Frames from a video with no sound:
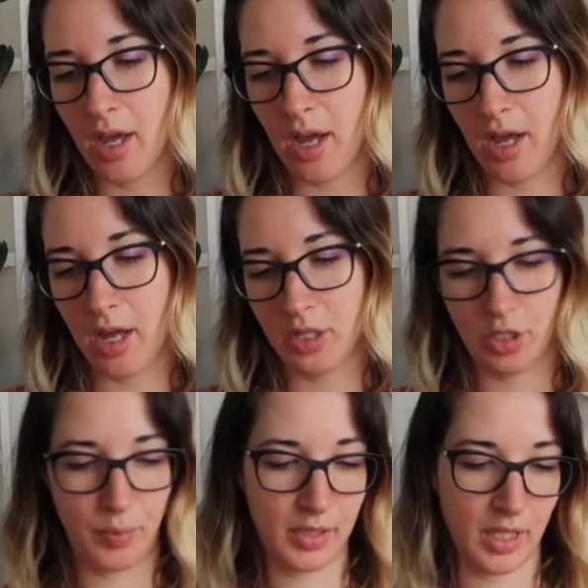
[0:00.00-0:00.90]

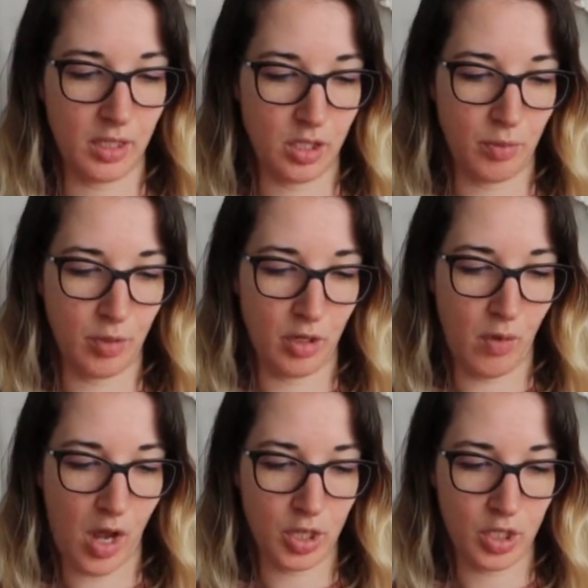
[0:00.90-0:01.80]
100%
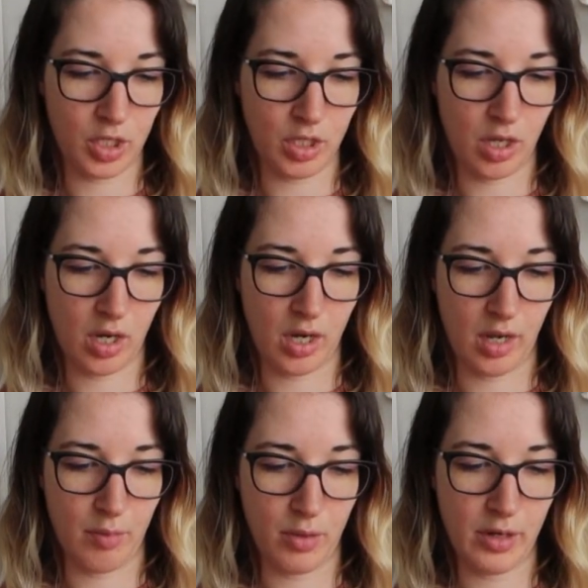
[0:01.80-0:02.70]
superwash
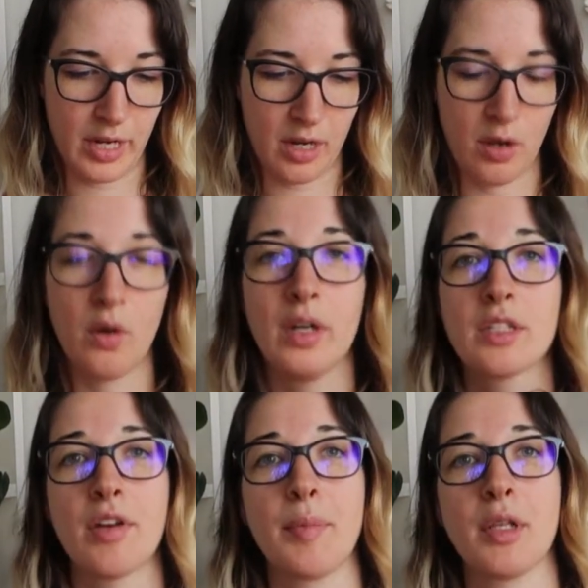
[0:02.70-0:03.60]
merino.
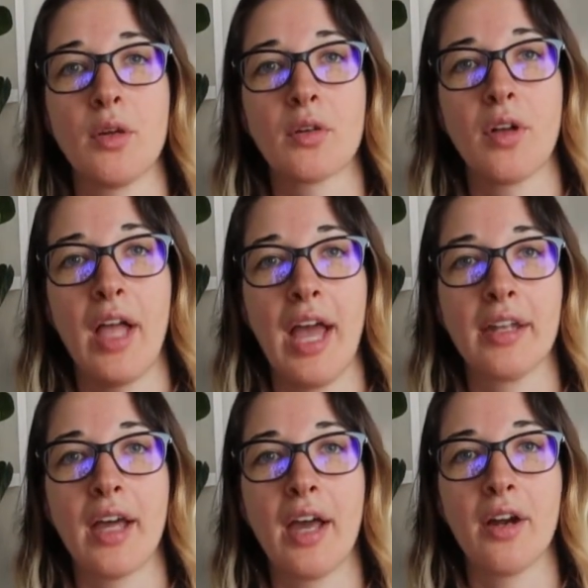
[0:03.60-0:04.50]
It's from a local
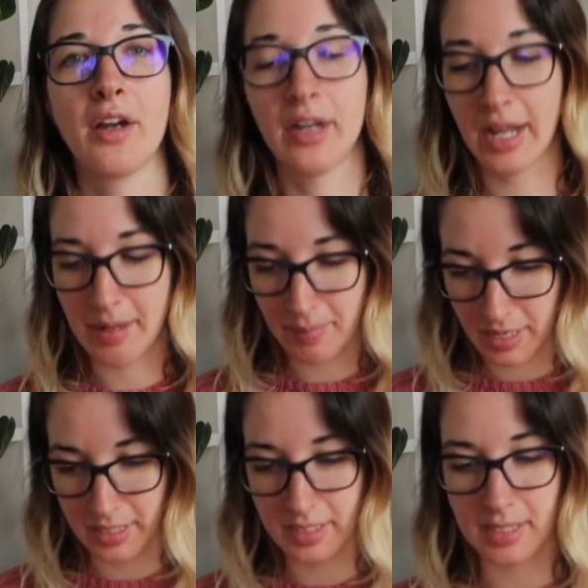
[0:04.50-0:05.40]
hand dyer. Her name
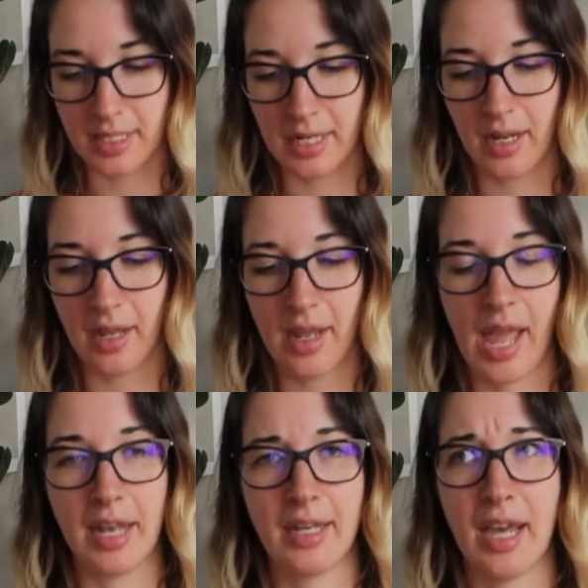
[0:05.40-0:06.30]
is Nina
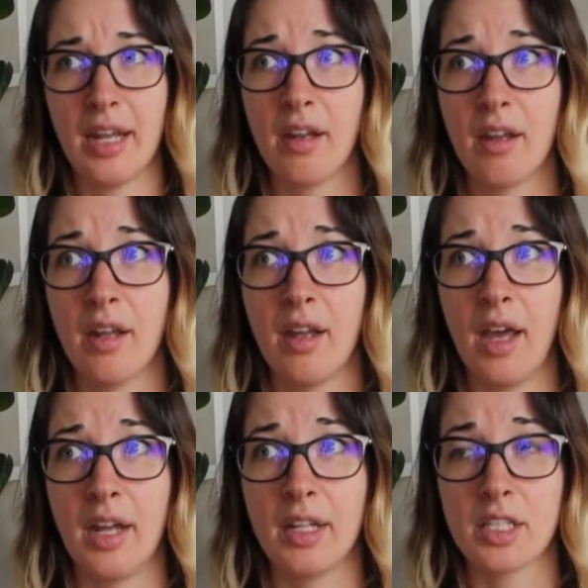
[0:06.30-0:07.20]
Hand Dyed
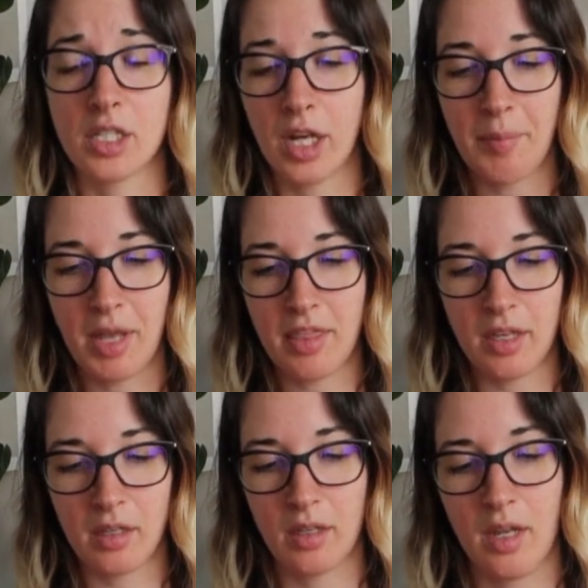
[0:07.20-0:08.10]
on Instagram, I
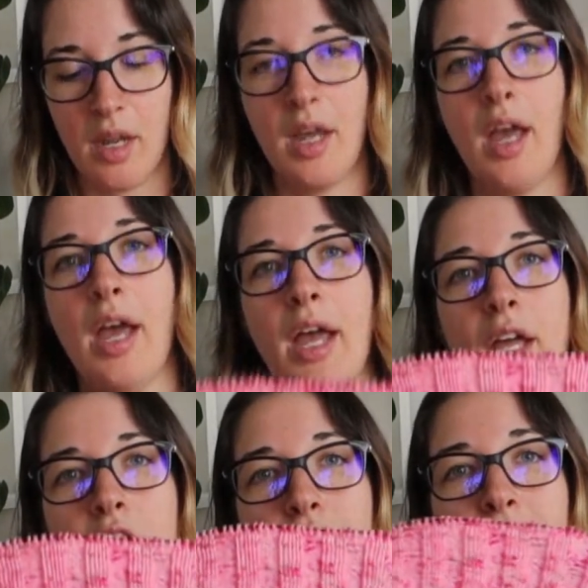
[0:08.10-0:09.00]
think,
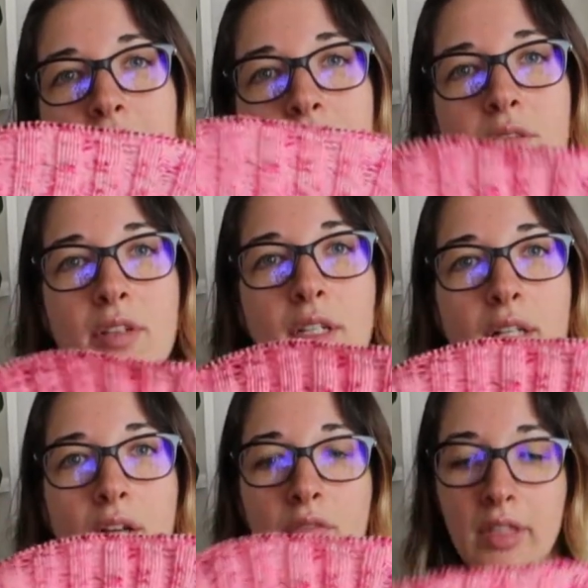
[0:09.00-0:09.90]
and she makes these really
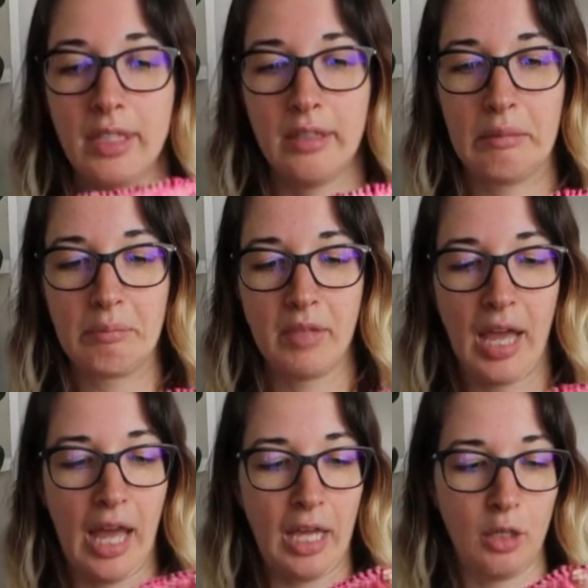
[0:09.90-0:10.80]
lovely
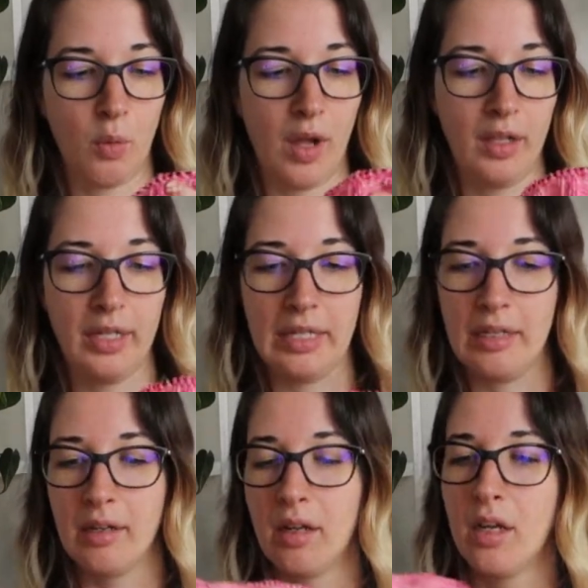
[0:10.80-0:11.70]
high quality